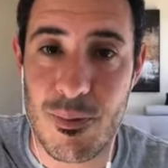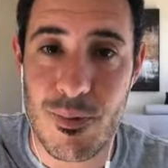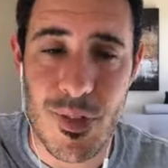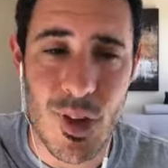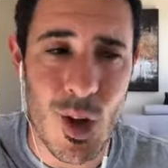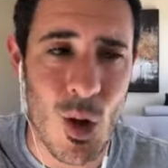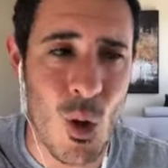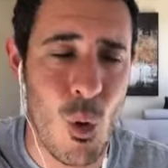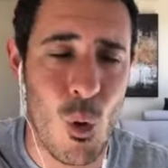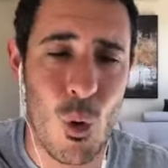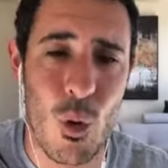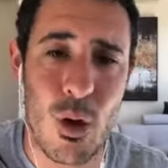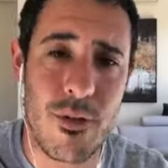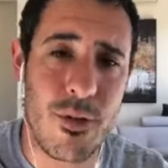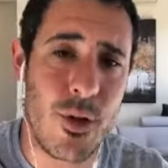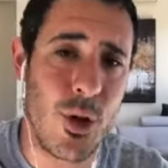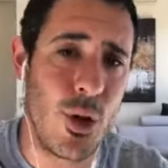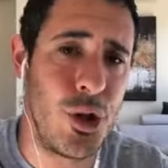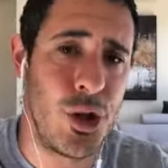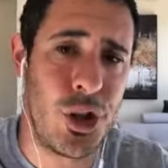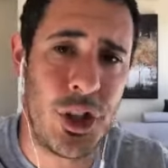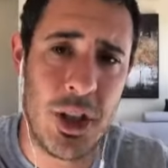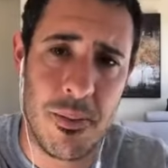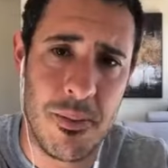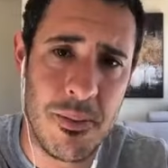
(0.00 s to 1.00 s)
or if your
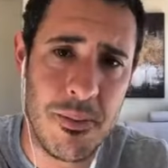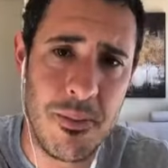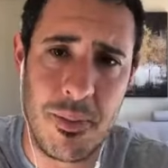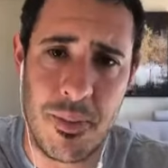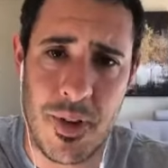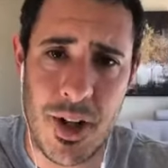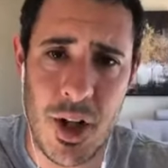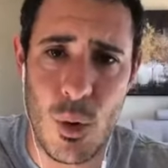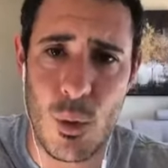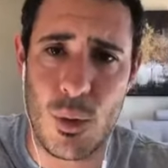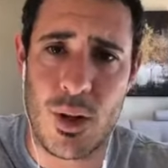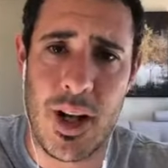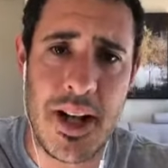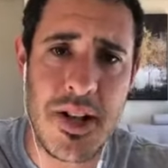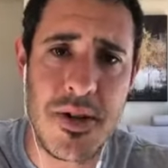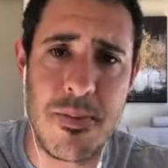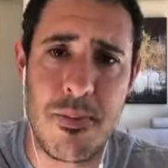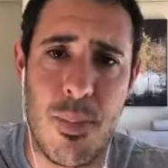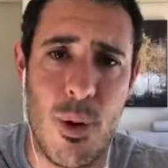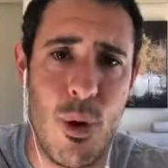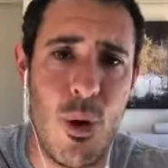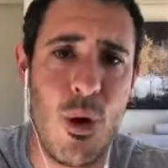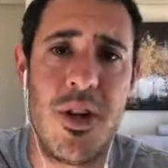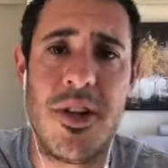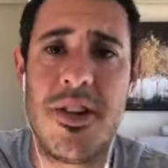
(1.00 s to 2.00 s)
gym gets
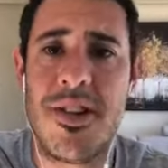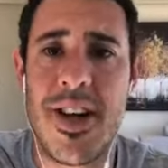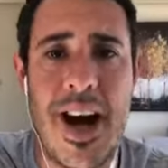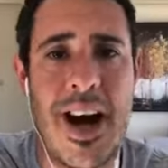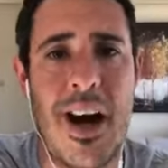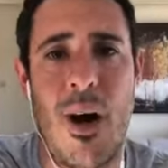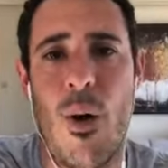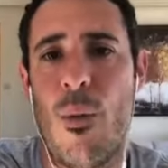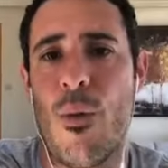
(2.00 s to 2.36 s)
burned down,